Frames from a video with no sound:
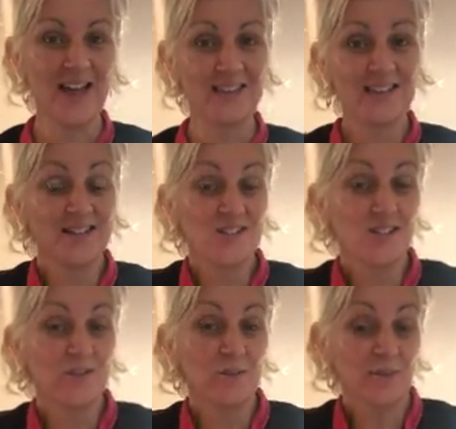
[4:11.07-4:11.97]
and they
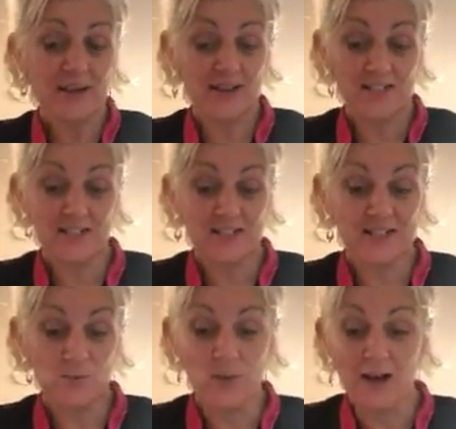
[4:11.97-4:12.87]
discovered by
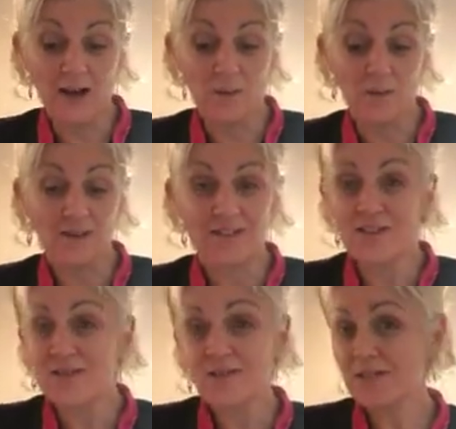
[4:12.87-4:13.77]
accident, wow, the
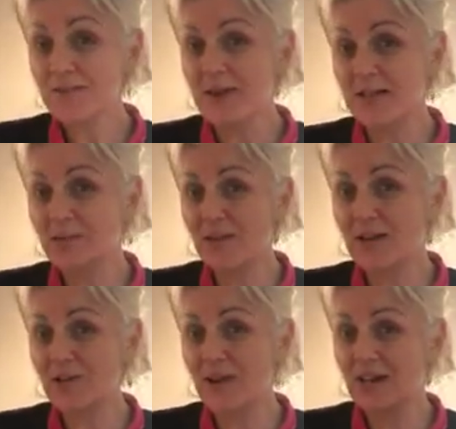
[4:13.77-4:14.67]
difference it makes
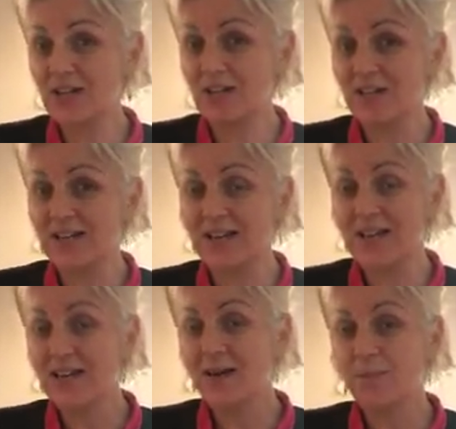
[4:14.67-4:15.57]
when you actually
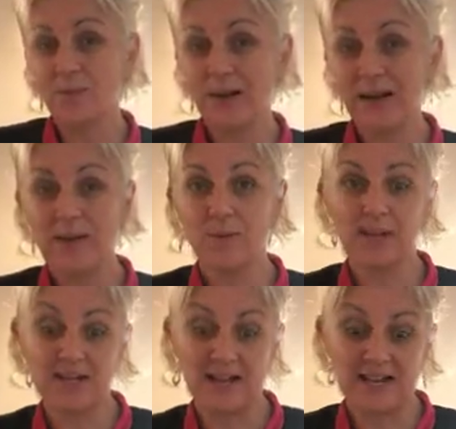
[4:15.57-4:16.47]
play with
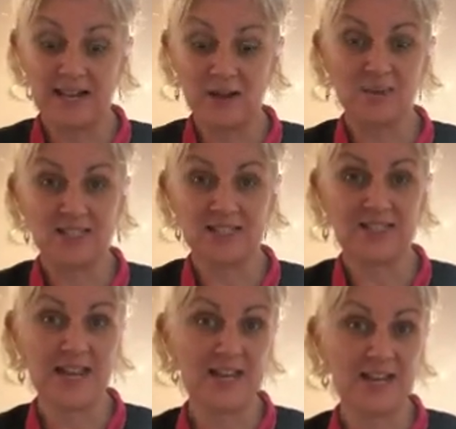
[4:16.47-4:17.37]
it and allow it to
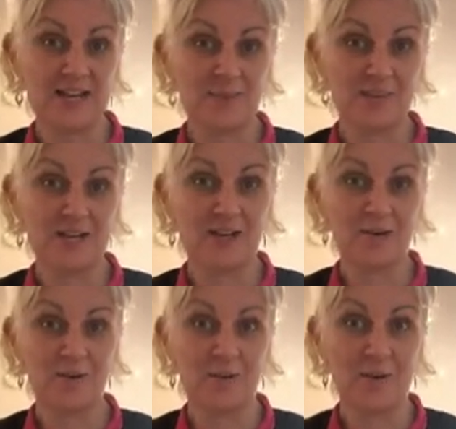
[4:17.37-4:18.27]
set in a
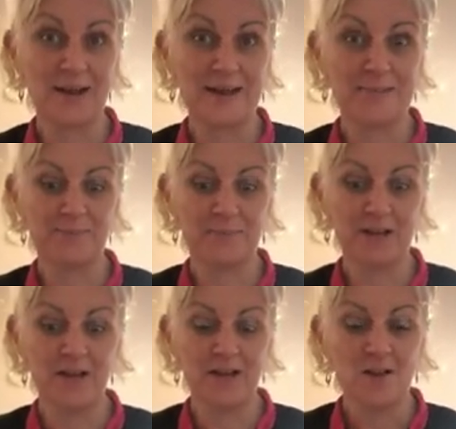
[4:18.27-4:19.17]
particular way.
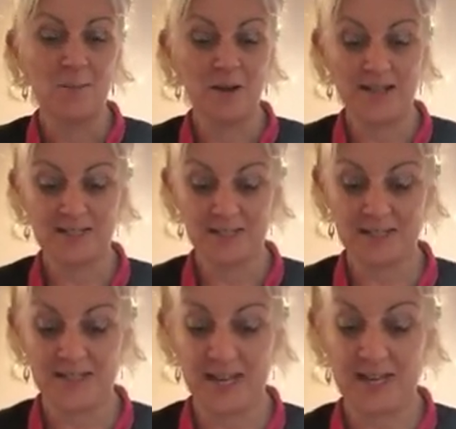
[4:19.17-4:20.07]
But as I
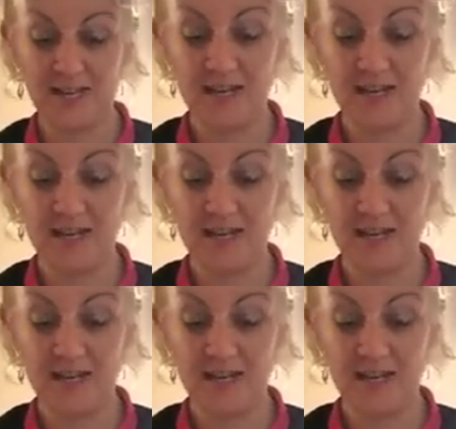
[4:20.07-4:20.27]
said,